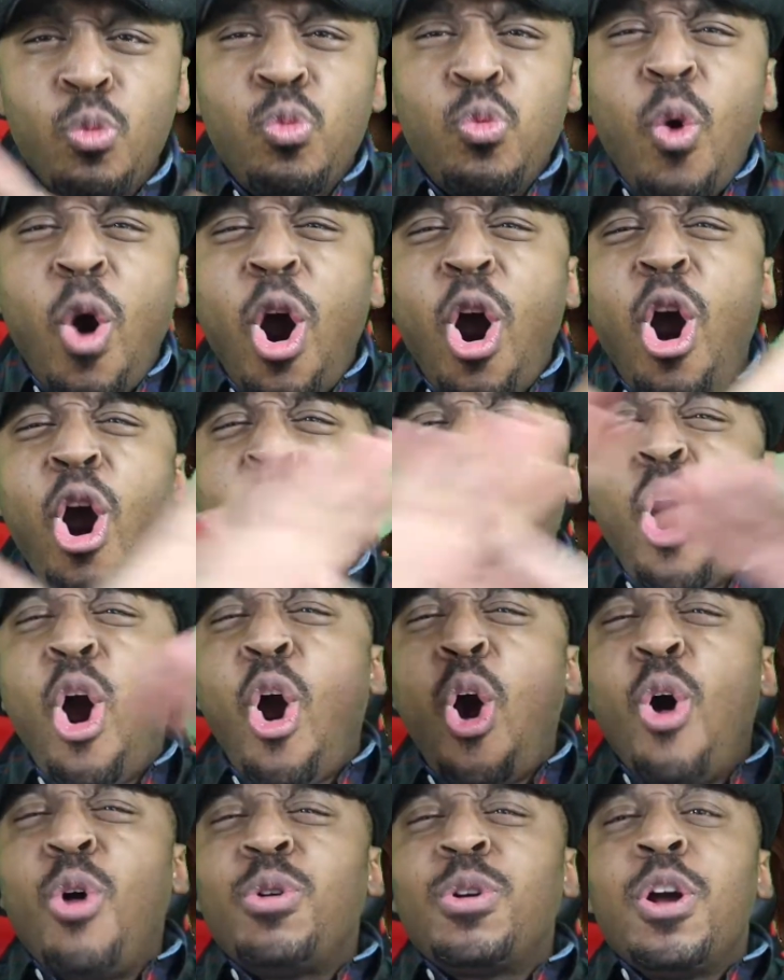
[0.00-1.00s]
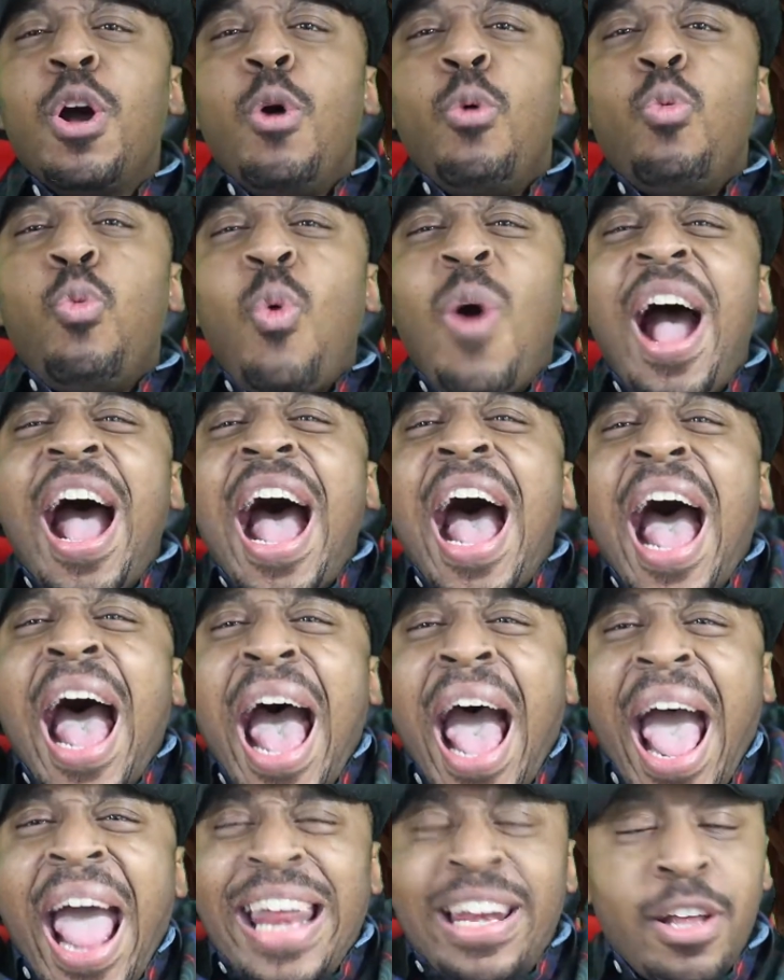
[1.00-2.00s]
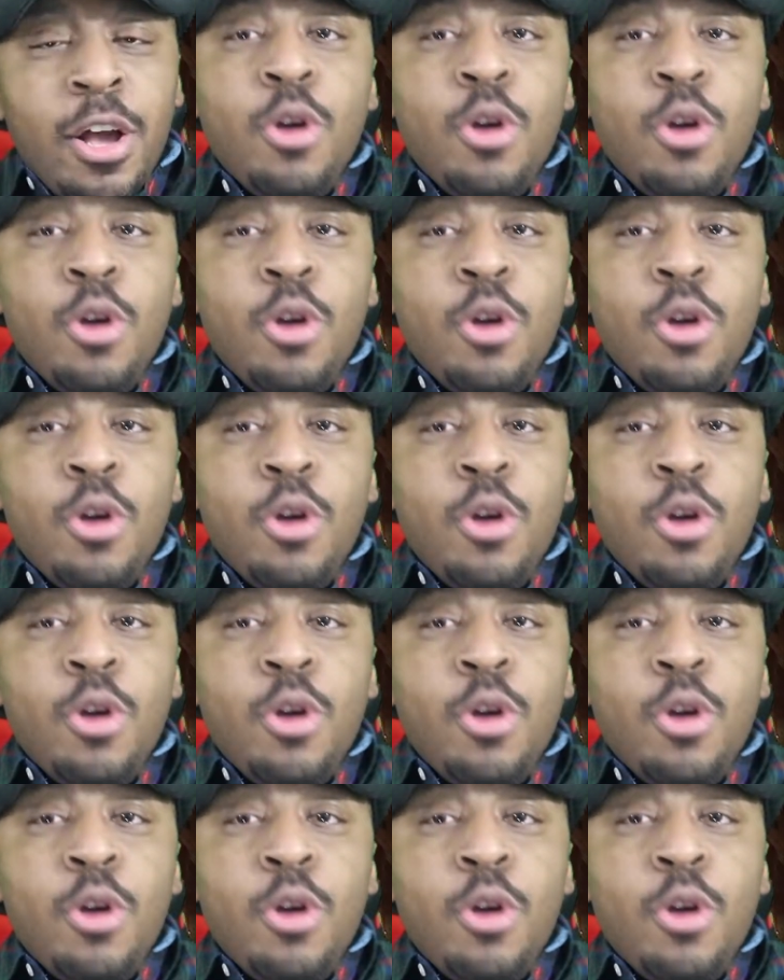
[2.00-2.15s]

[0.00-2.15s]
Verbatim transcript: worldwide.